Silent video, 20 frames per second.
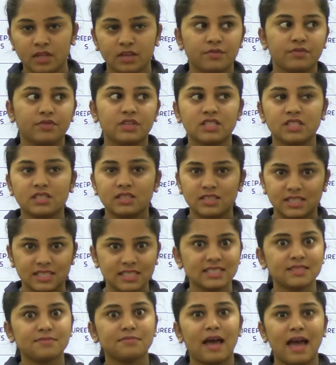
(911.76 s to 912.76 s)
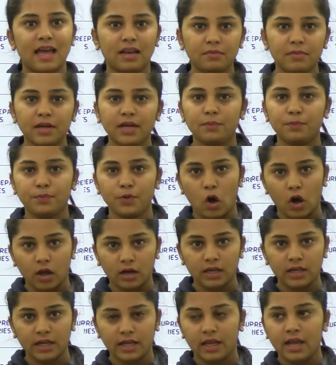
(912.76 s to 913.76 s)
which this is man-made
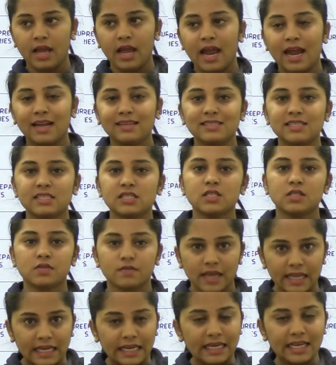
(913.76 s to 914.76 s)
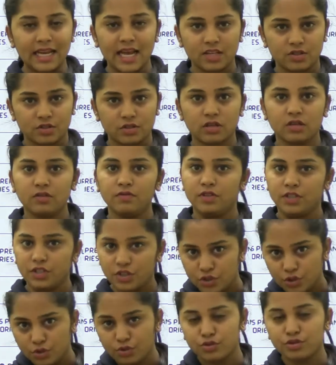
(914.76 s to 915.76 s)
purely and this is very natural,
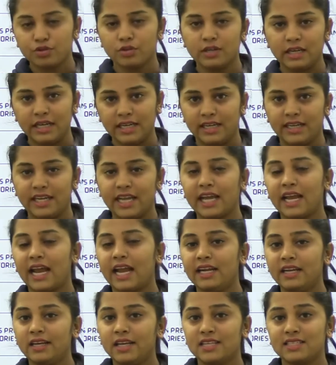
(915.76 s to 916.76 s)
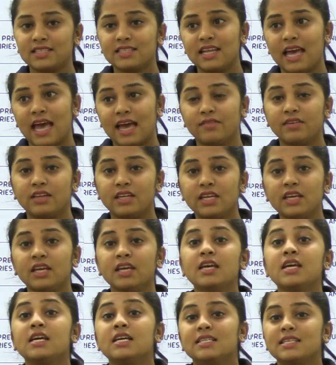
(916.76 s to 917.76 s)
which you should intake and doesn't have any
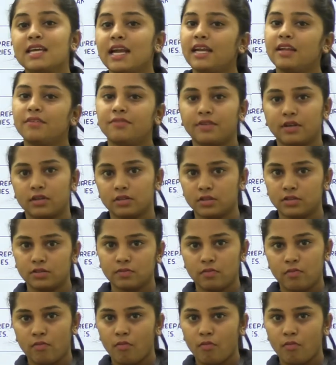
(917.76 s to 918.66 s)
side effects.